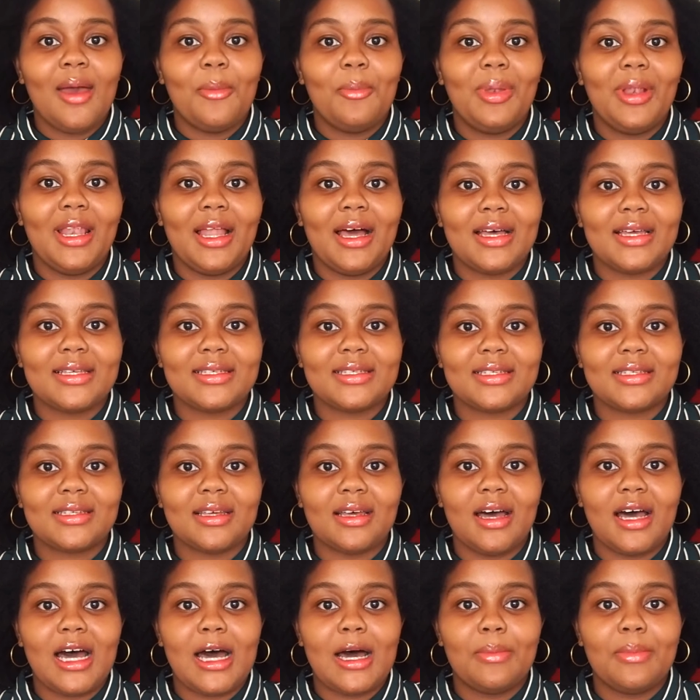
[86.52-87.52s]
Plus,
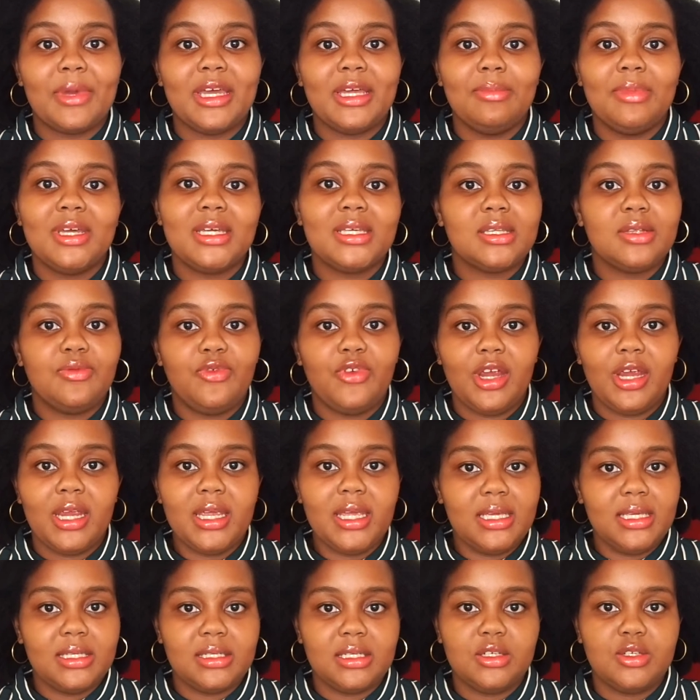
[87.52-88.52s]
it makes it very
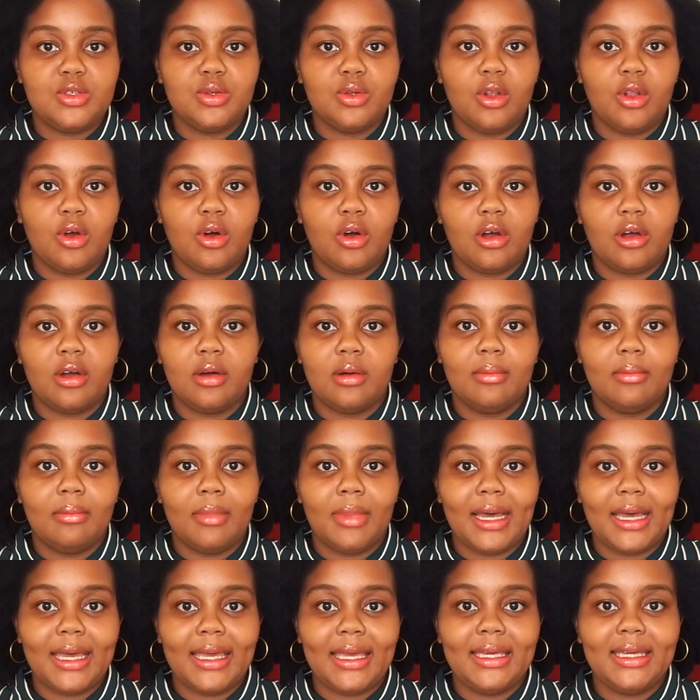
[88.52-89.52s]
easy to log
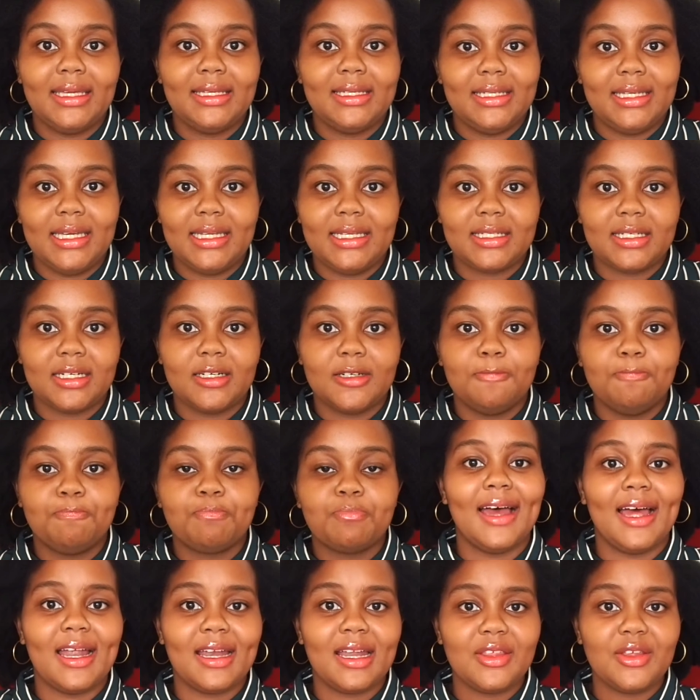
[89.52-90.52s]
my data.
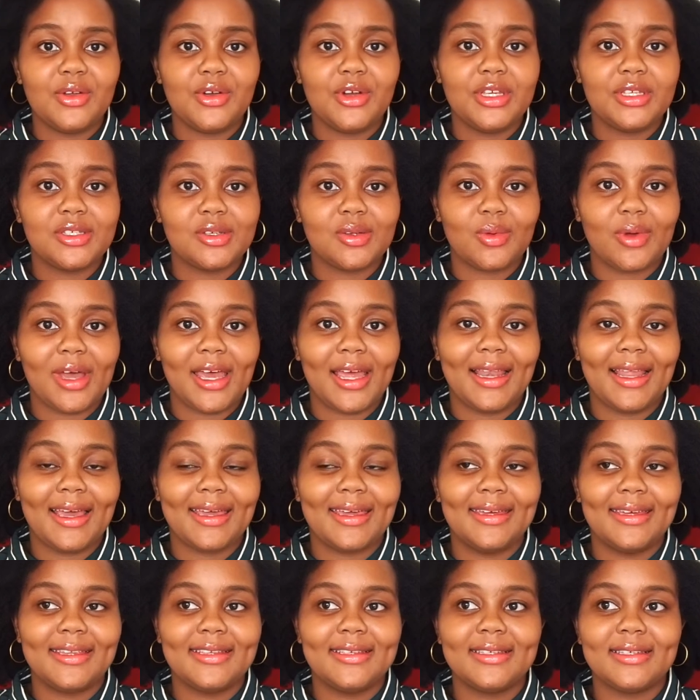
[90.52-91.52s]
Another reason why I
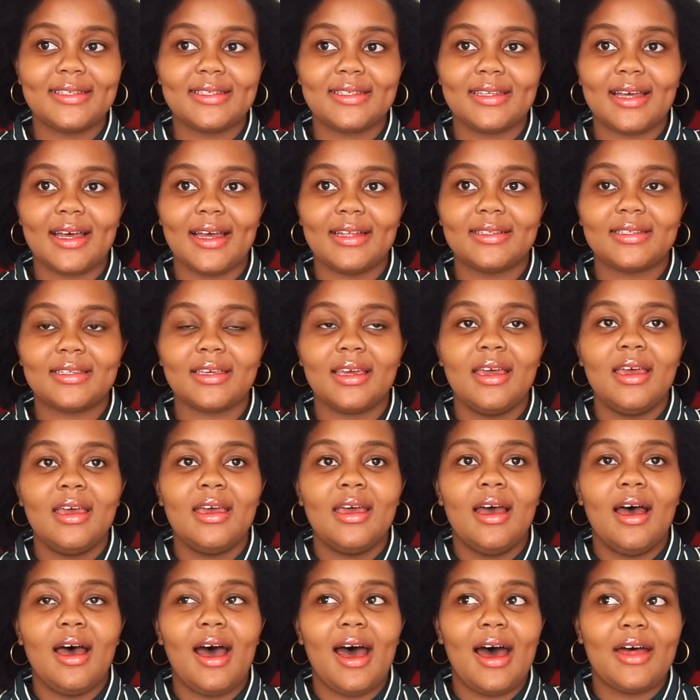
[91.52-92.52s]
like it is that
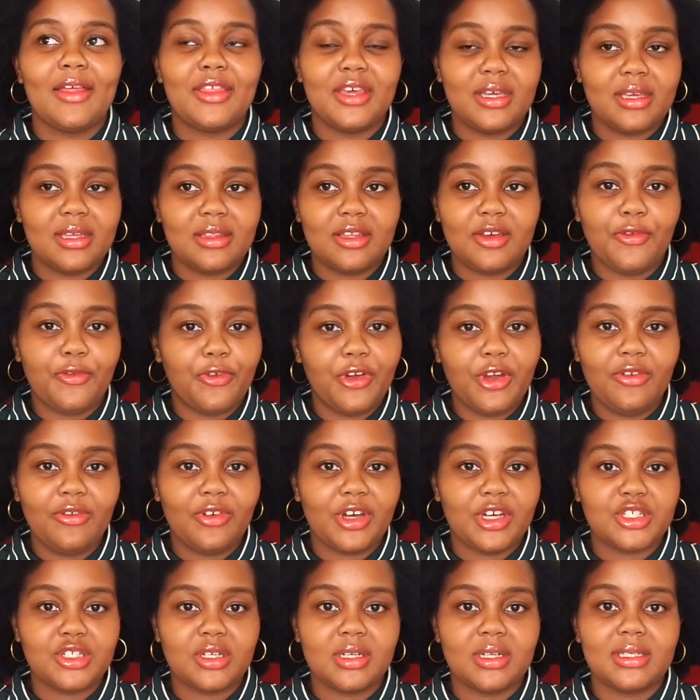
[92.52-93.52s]
the free
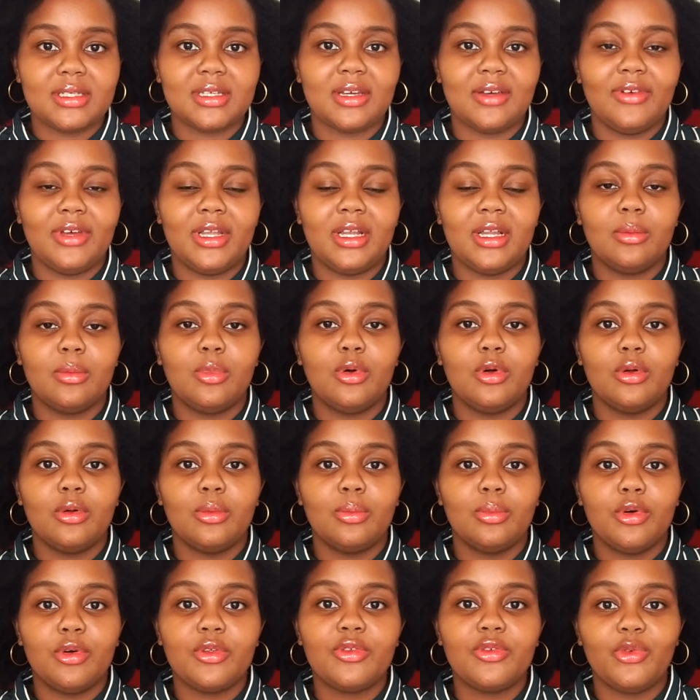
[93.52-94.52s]
version is available
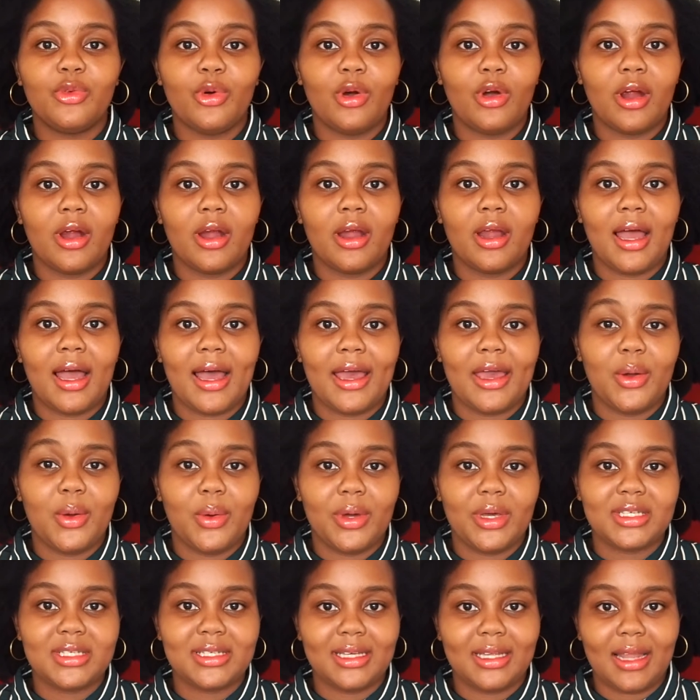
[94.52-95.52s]
both for
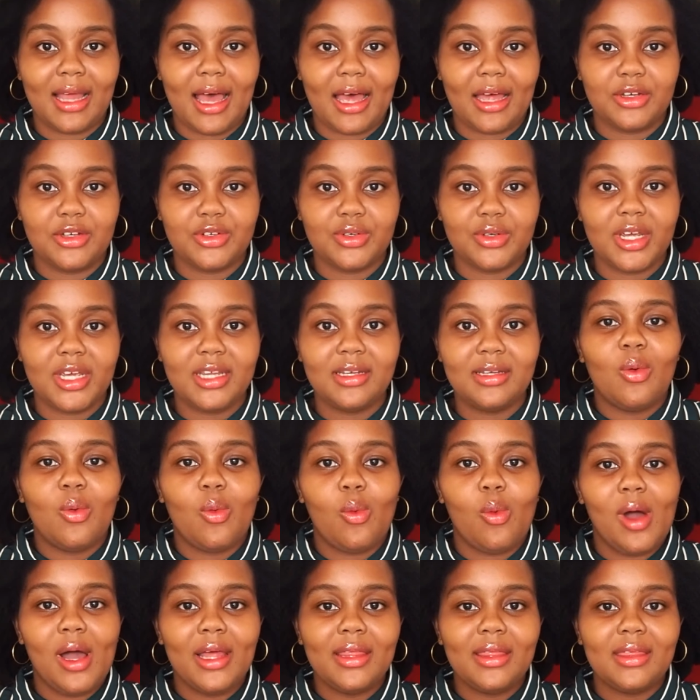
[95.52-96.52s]
iOS and Android.
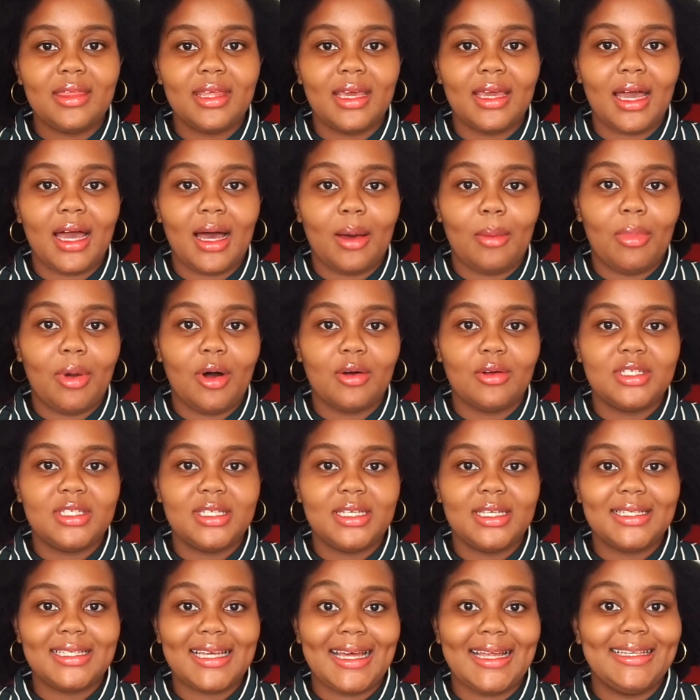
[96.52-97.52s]
One thing about
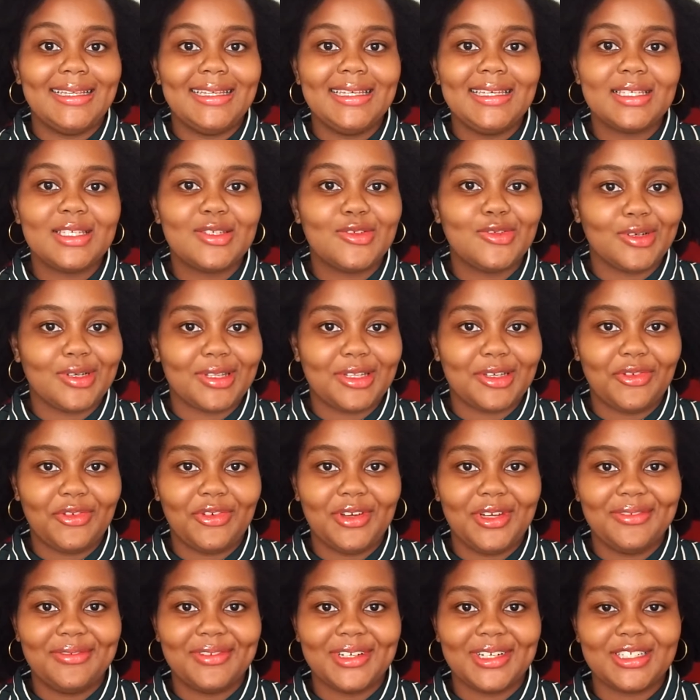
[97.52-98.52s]
it, at least for the
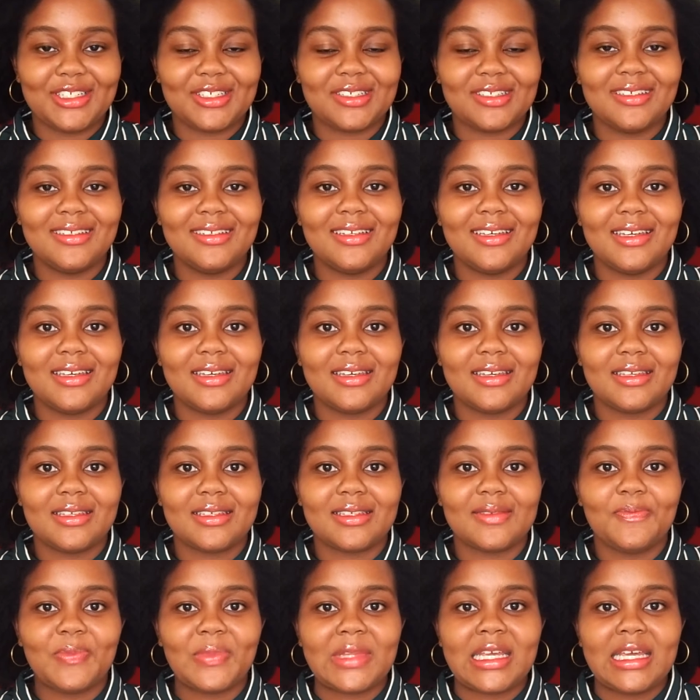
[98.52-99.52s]
free version,
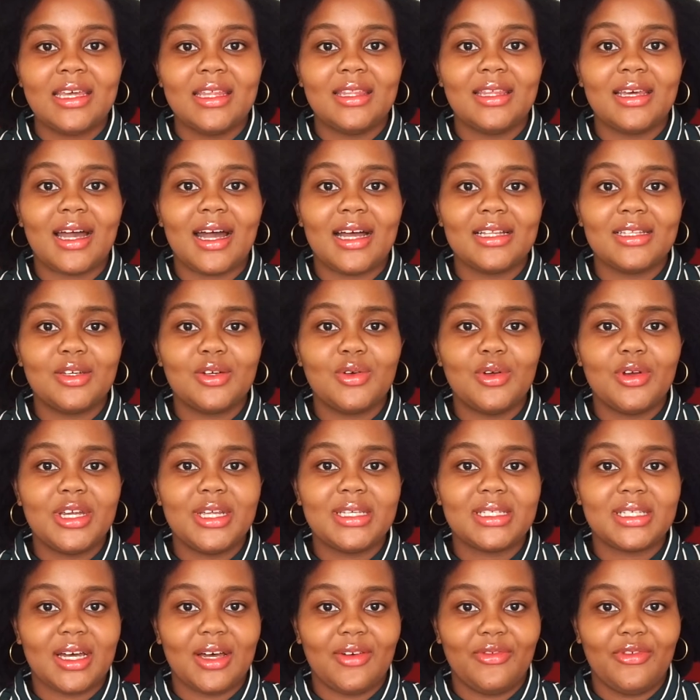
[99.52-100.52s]
is the
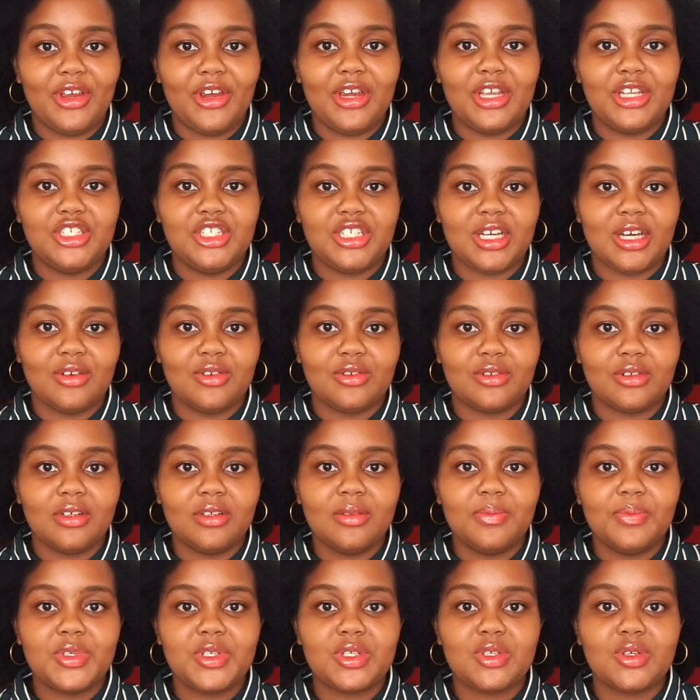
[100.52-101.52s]
categories are very
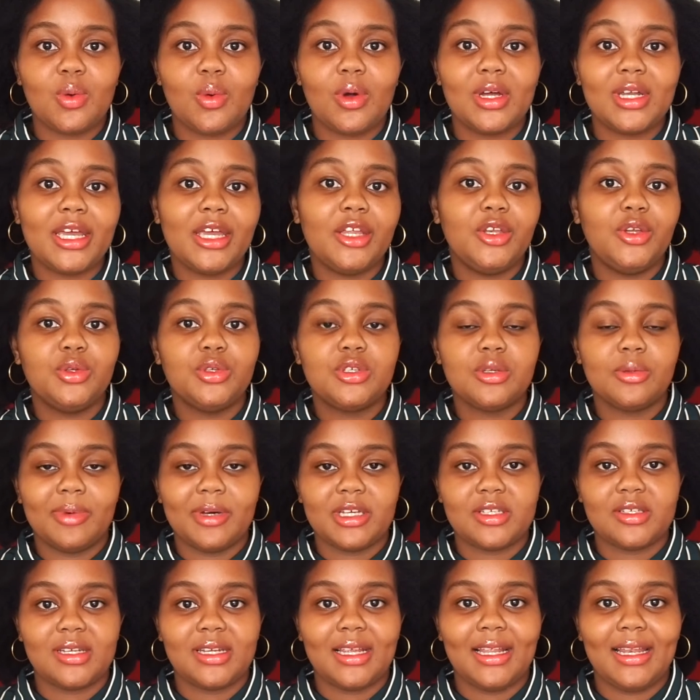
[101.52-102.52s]
general. So what I do to
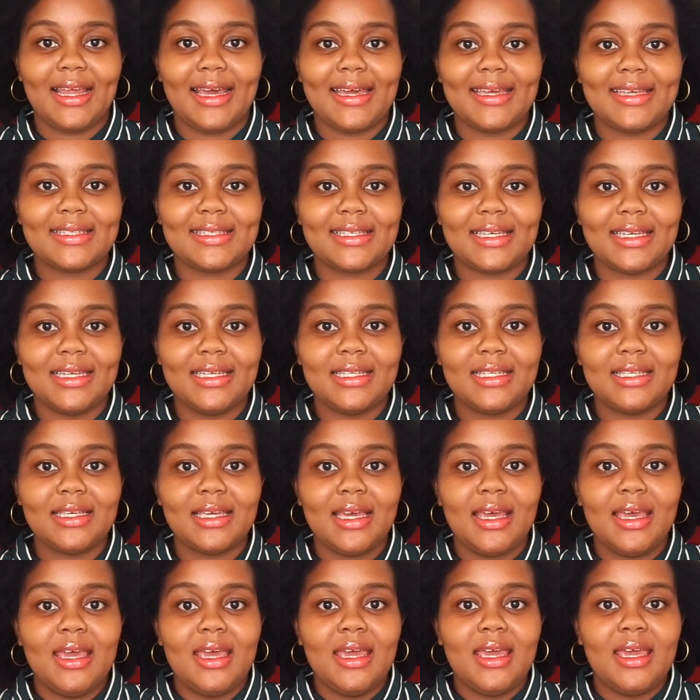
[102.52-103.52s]
personalize it
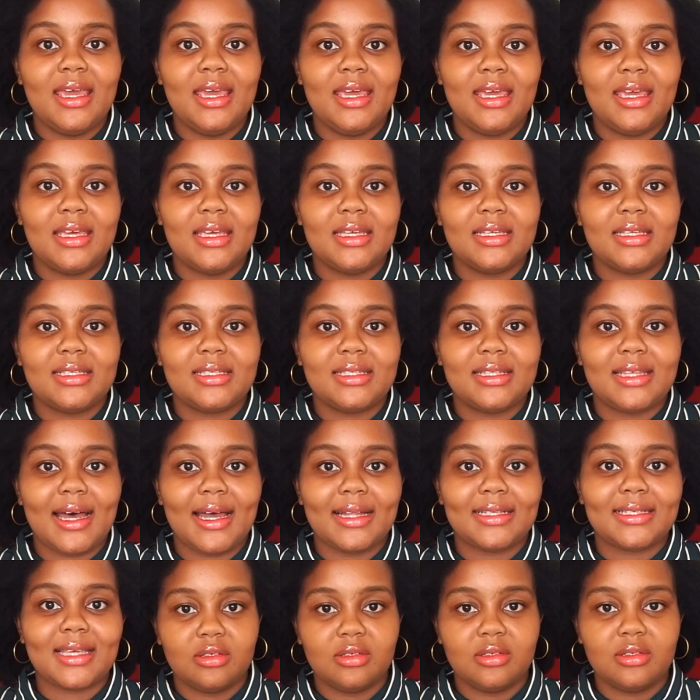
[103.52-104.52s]
is
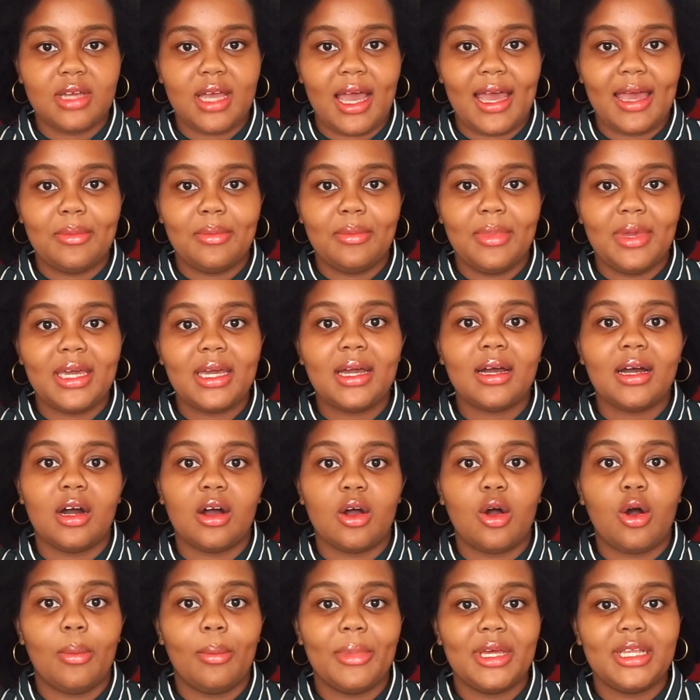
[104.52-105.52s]
that I make a
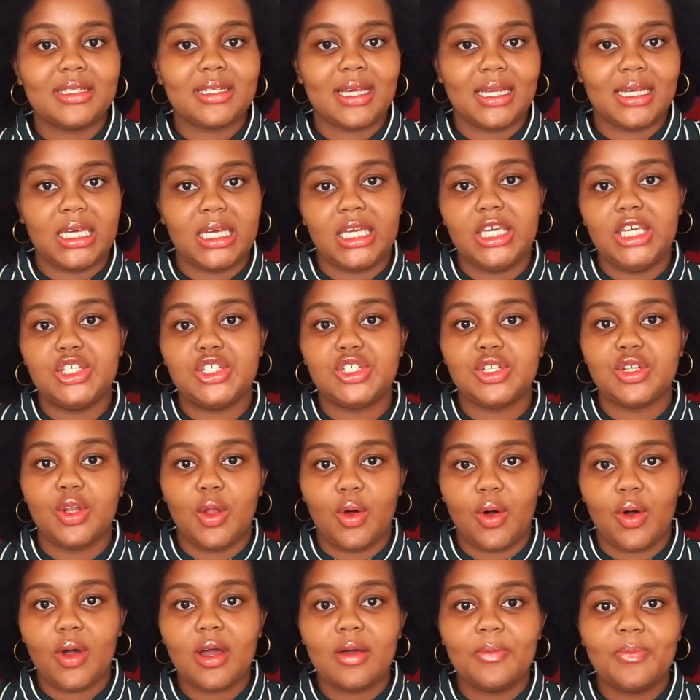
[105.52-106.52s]
comment under each
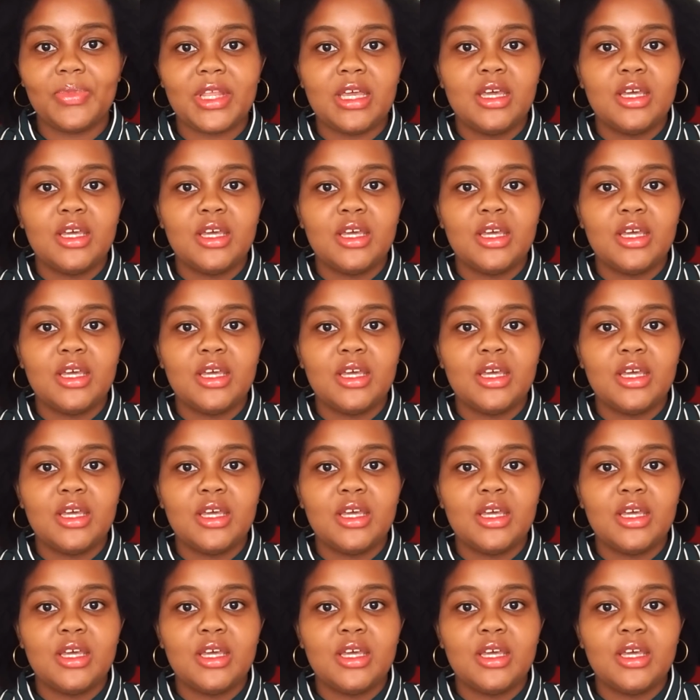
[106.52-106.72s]
log.